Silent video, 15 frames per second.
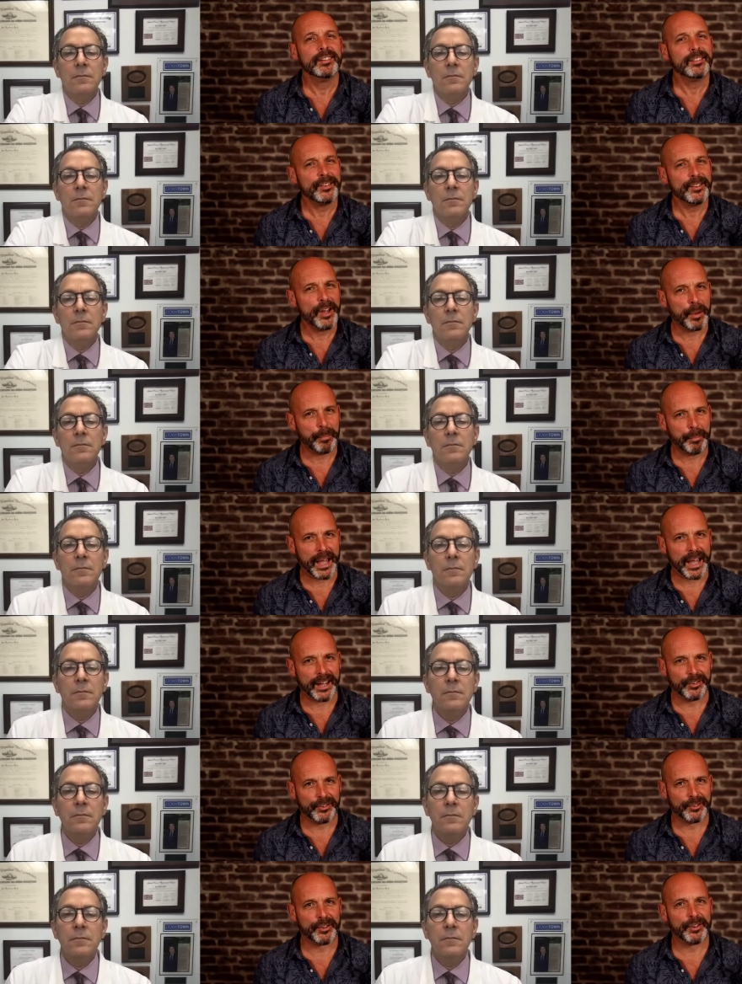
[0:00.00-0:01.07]
Speaker 1: It's not
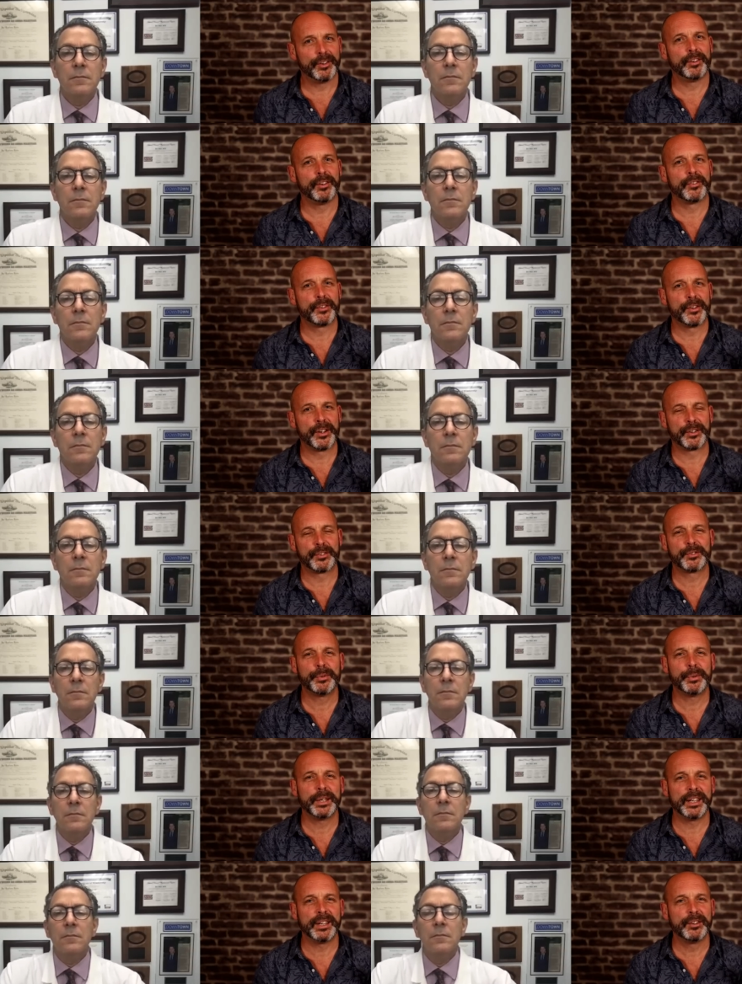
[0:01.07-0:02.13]
patented, it's not
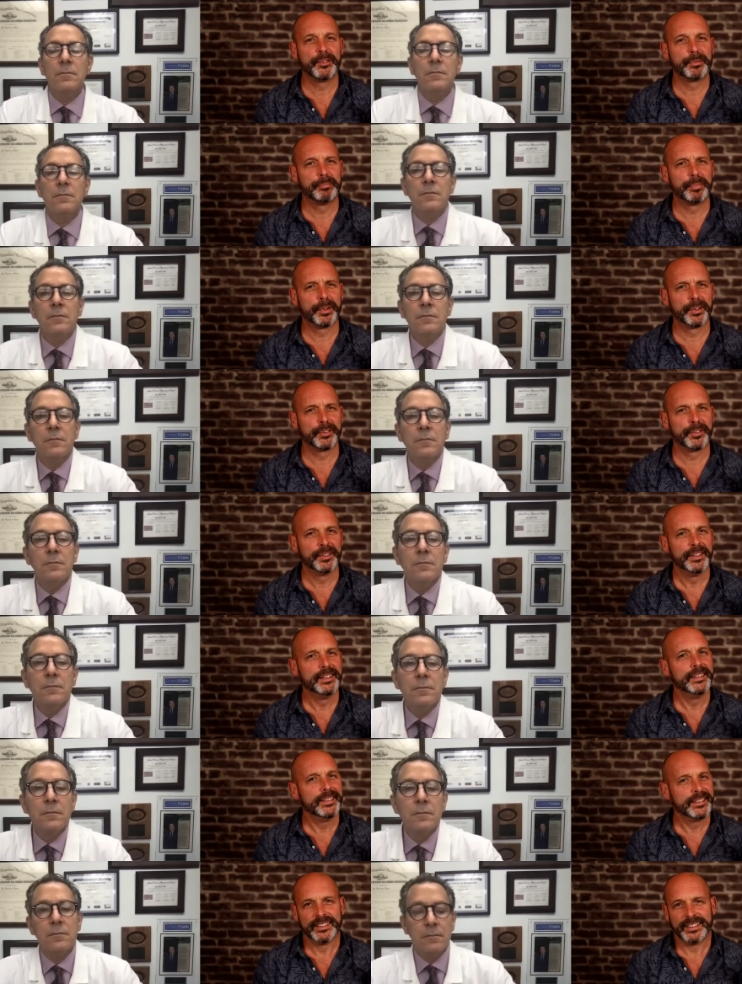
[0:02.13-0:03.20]
tweaked, but
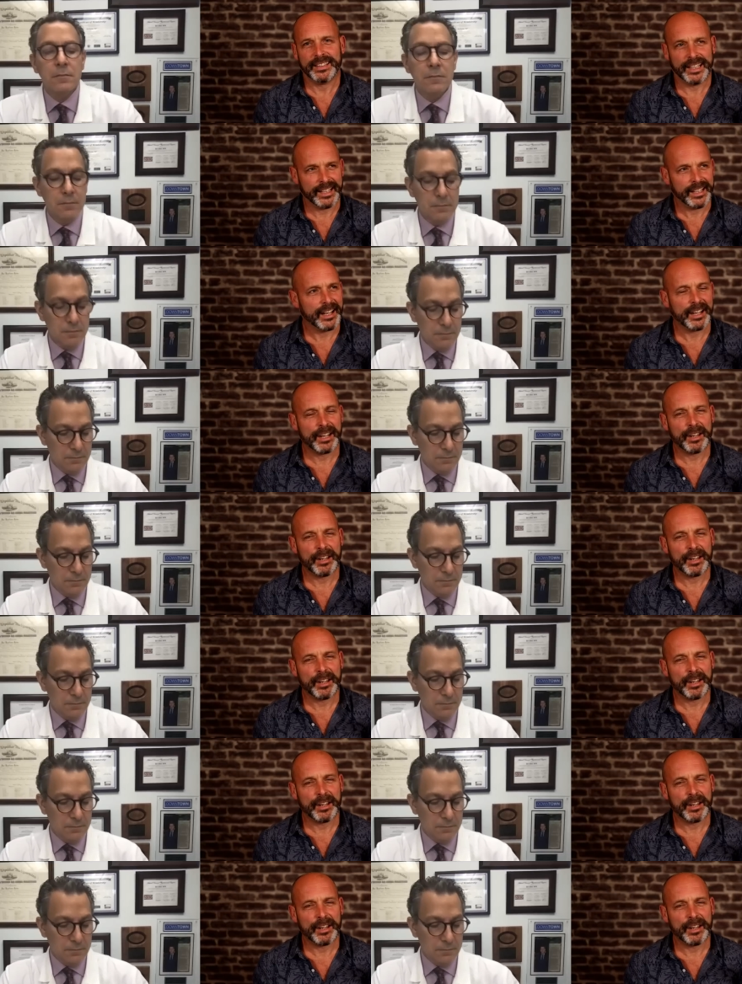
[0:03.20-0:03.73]
it can